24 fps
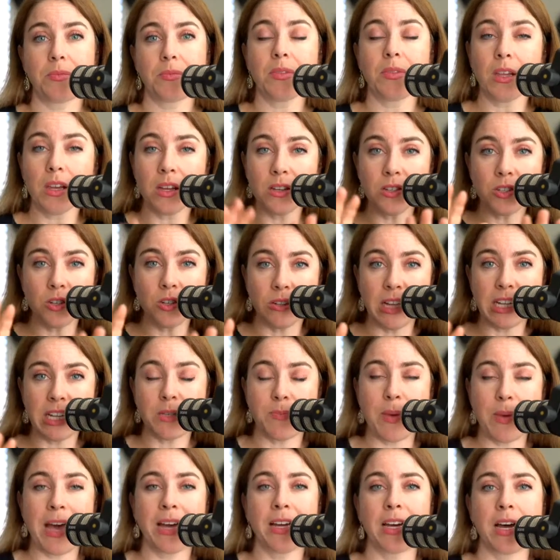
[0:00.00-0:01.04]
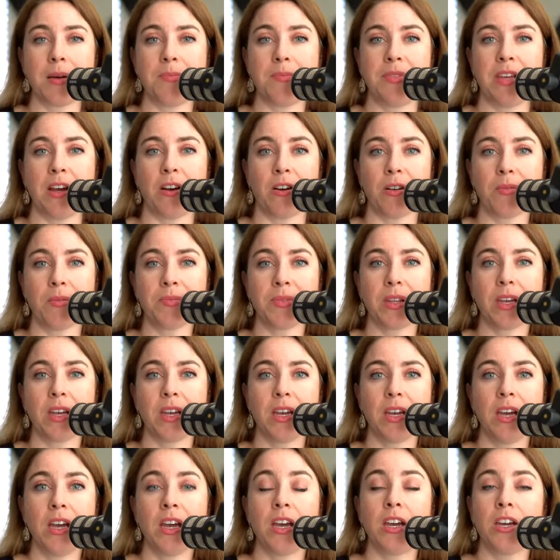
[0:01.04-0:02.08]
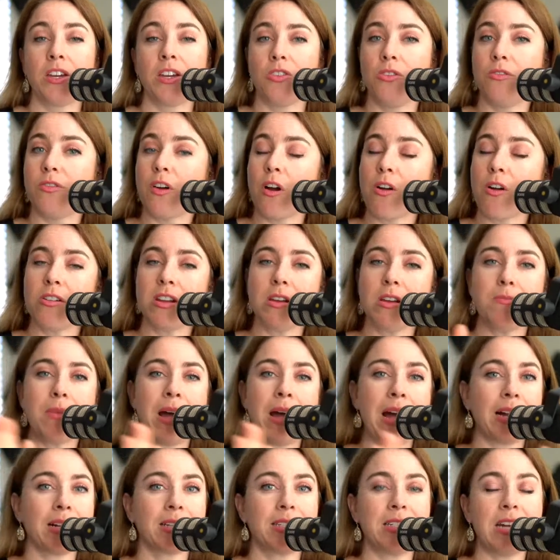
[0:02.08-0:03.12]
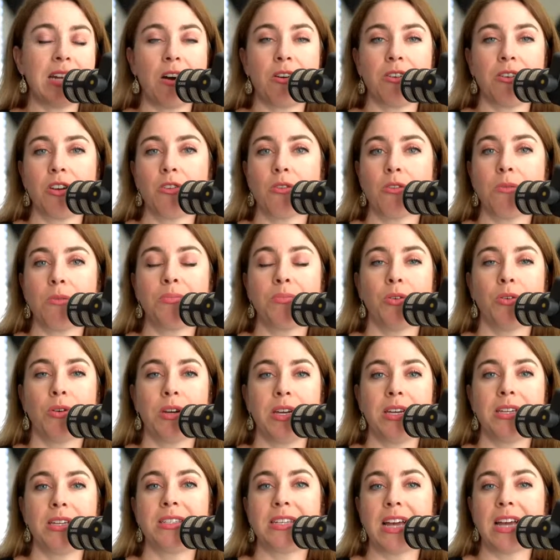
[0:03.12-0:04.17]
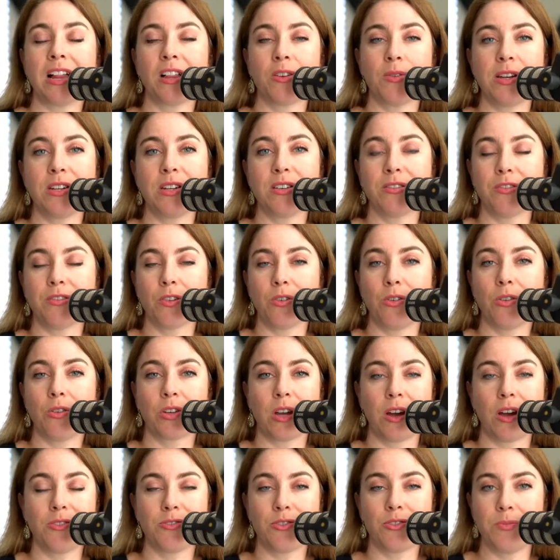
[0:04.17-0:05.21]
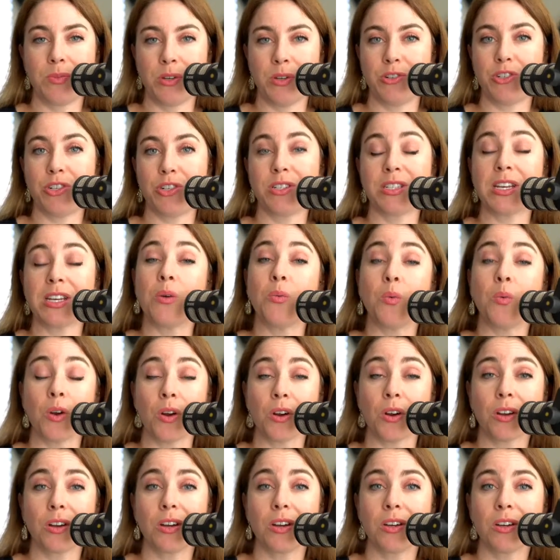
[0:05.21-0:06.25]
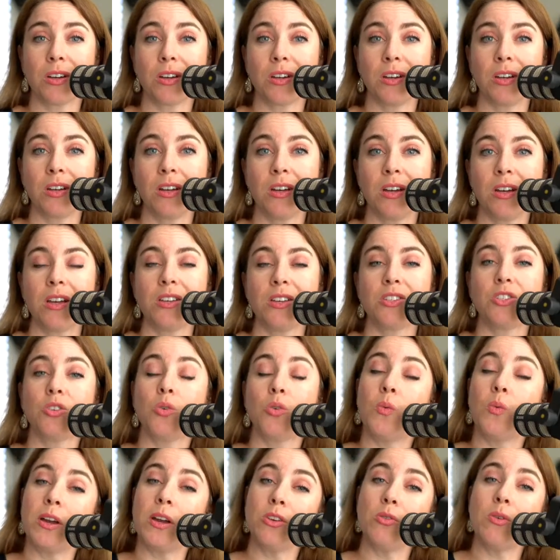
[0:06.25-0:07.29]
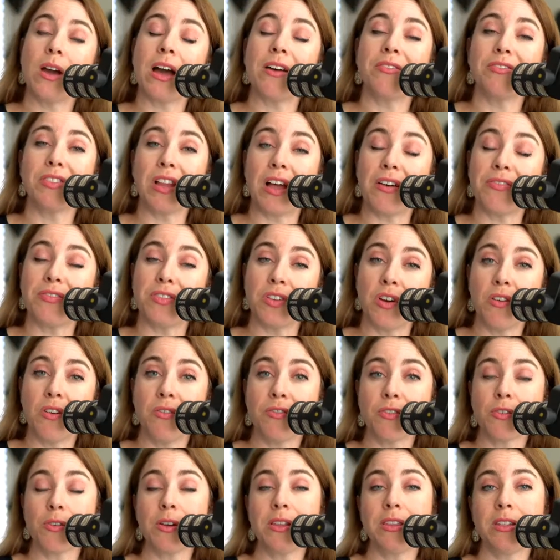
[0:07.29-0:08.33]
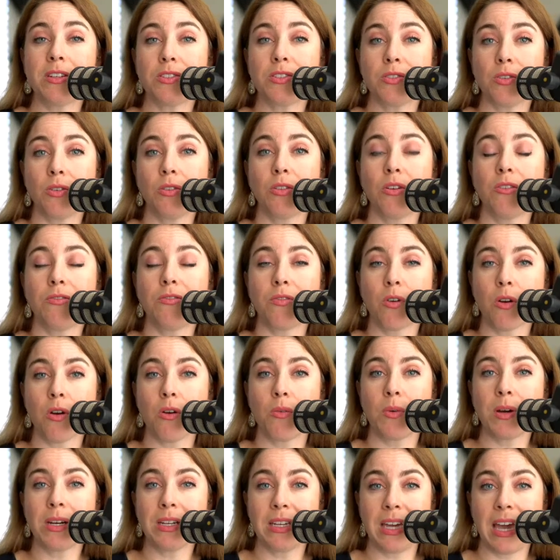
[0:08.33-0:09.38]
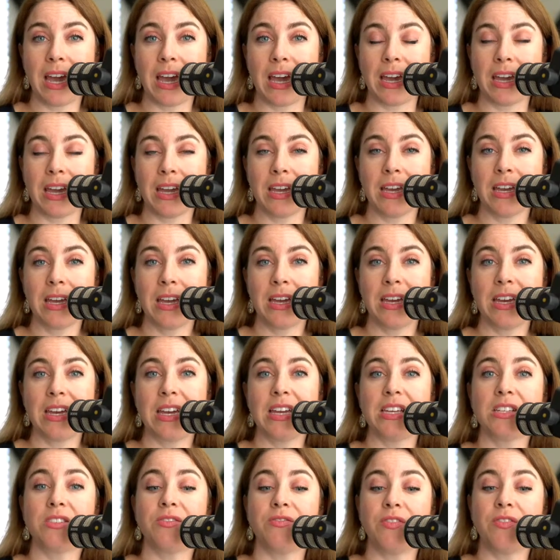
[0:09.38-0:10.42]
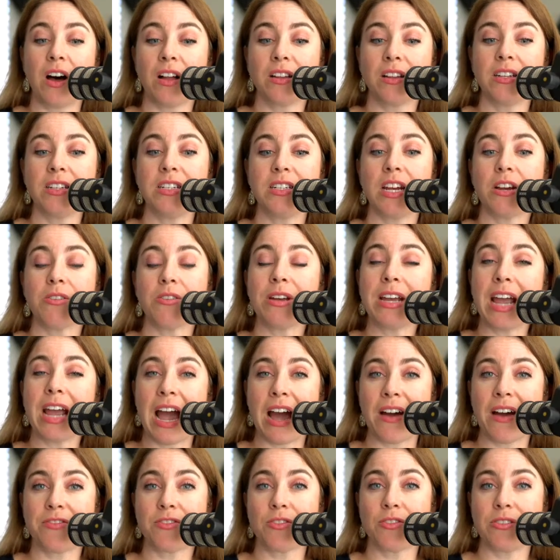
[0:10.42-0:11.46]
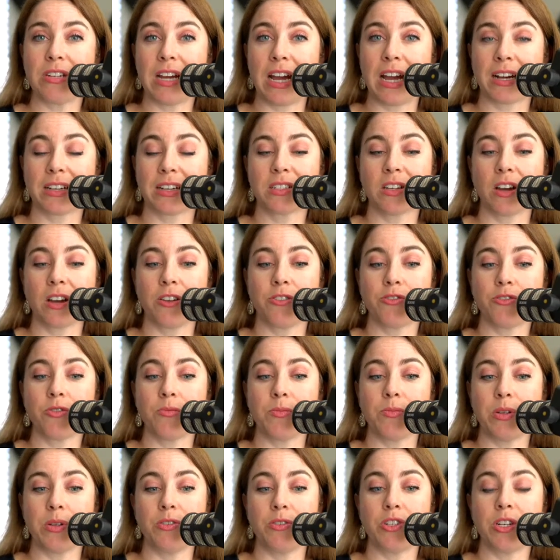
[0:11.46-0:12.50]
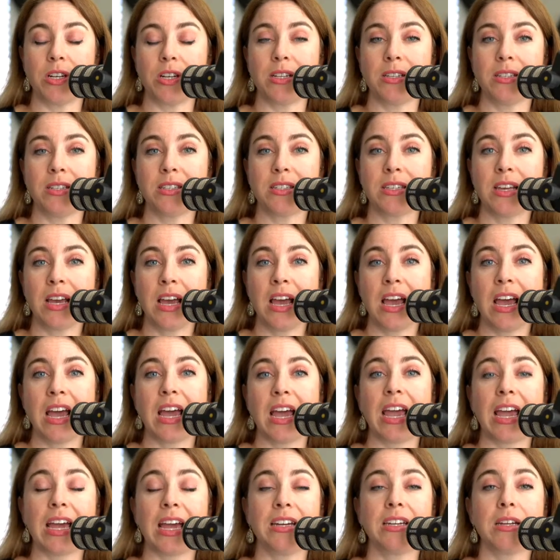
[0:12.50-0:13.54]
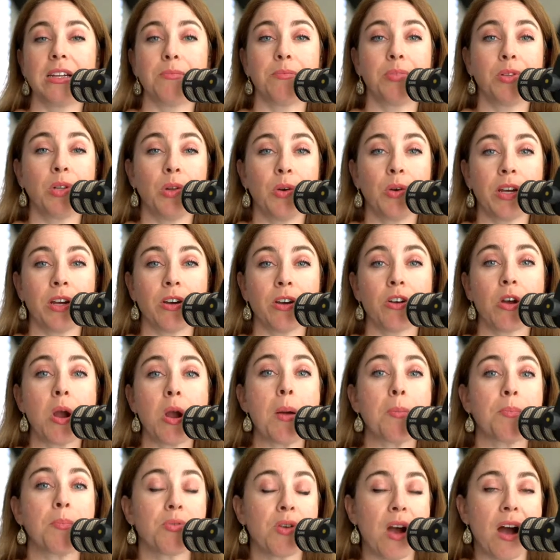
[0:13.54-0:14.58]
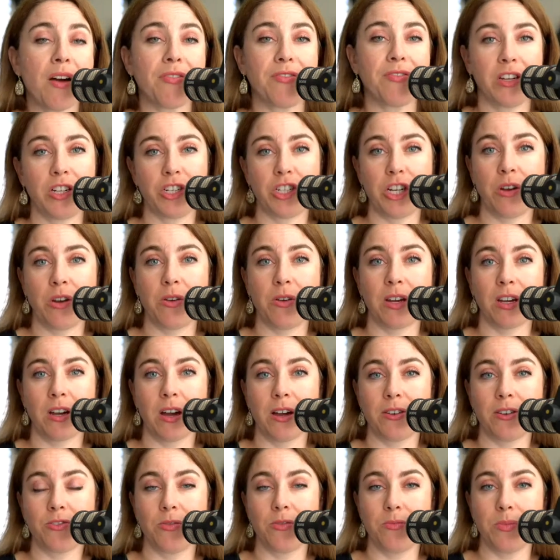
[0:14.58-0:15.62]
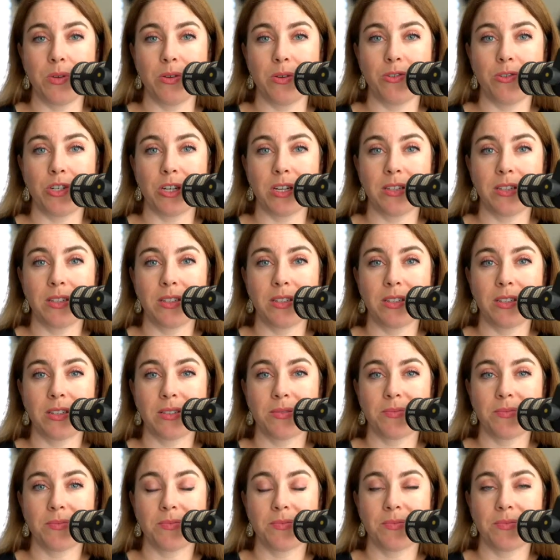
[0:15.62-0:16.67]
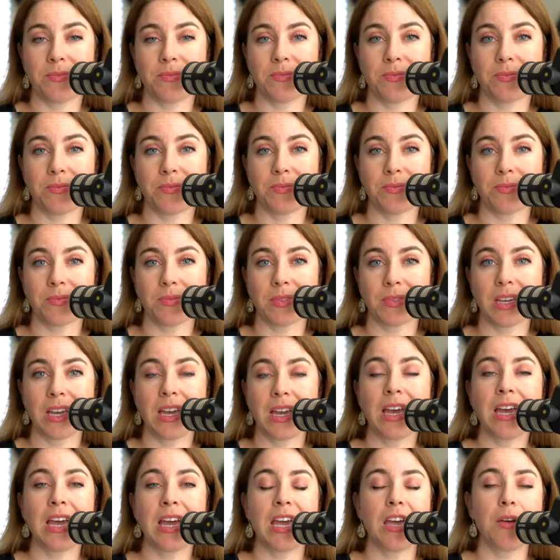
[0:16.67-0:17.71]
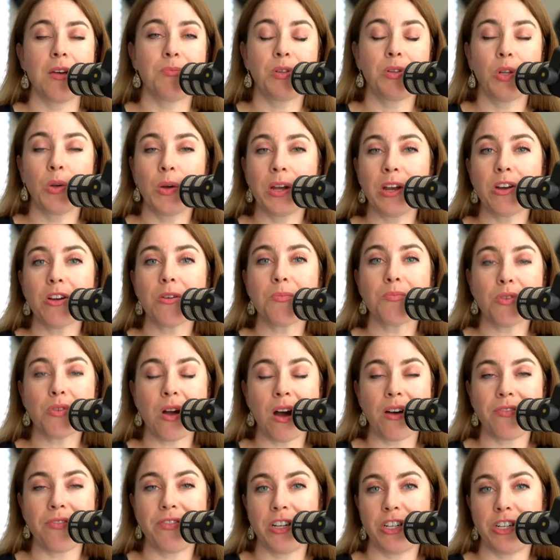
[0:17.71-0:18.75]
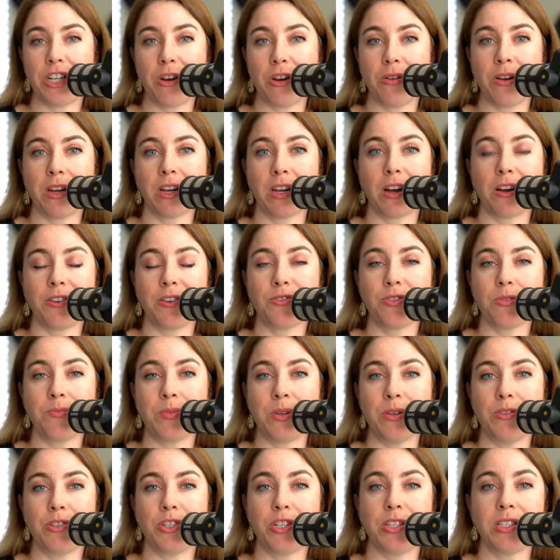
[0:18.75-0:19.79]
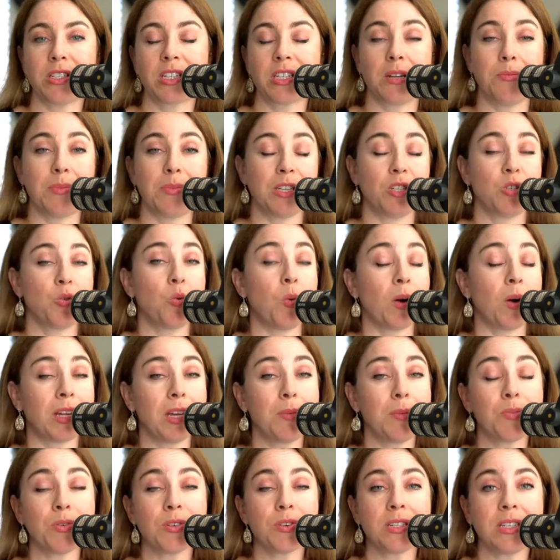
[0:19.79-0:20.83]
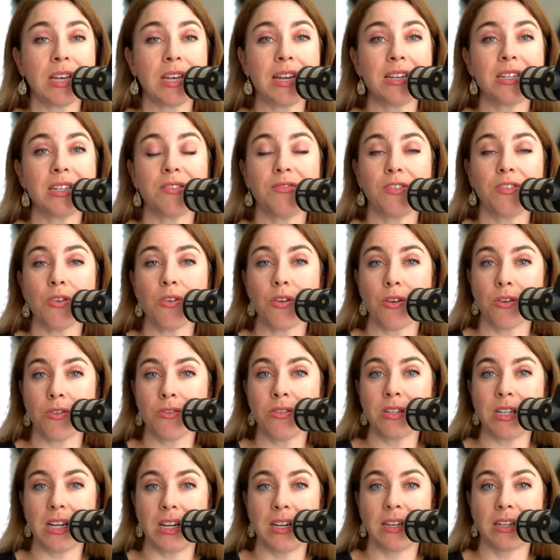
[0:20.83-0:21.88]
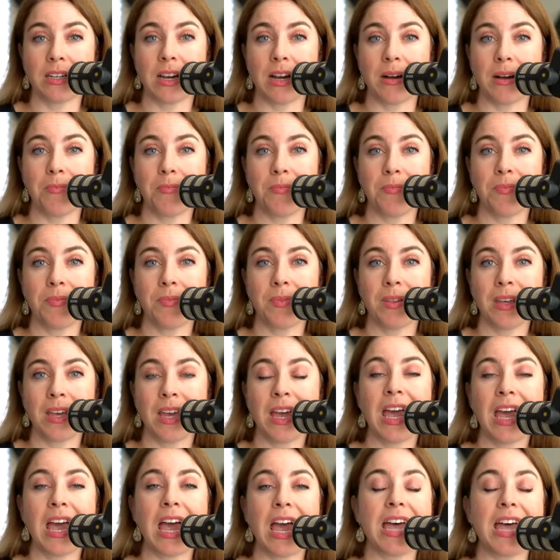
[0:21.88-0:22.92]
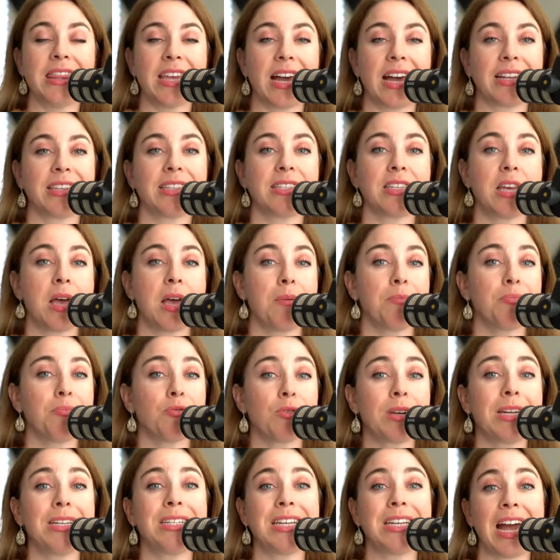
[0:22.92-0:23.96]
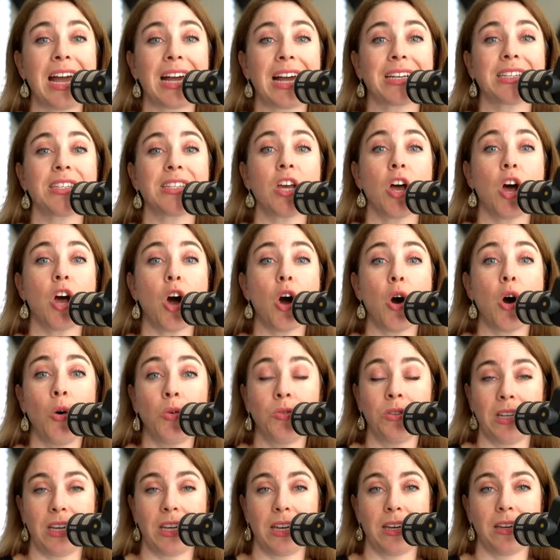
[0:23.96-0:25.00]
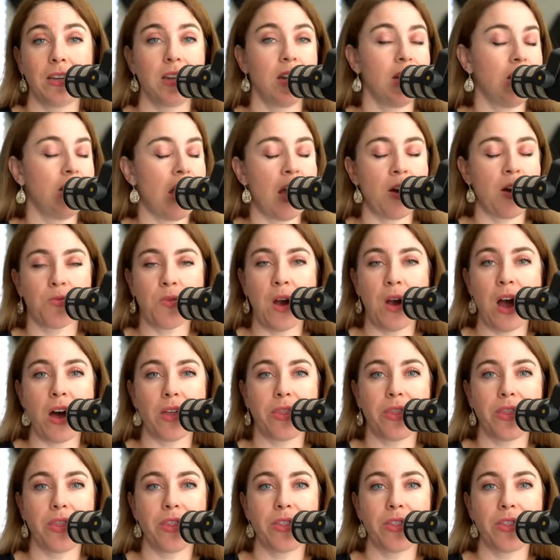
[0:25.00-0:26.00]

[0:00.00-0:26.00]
So let's back up there. You've already maxed out your employee salary deferral contributions at work. So what you have left over in the solo 401k is voluntary after-tax contributions and employer profit sharing contributions. Employer profit sharing contributions can be 20% of your earned income, and that's pre-tax only, not Roth.